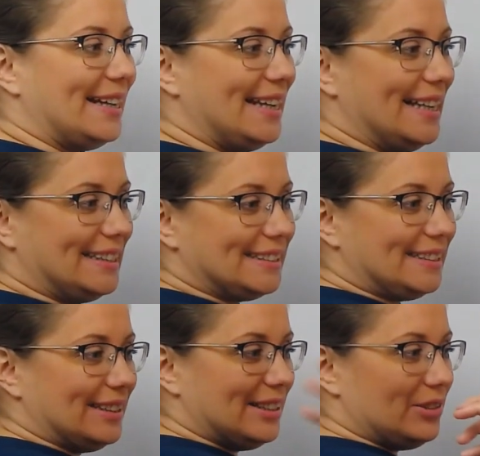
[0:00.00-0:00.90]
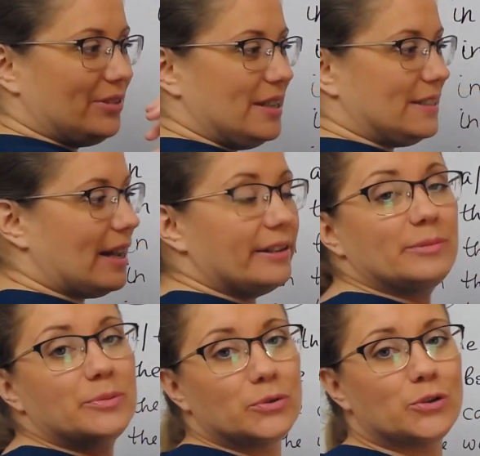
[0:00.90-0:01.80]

And this helps you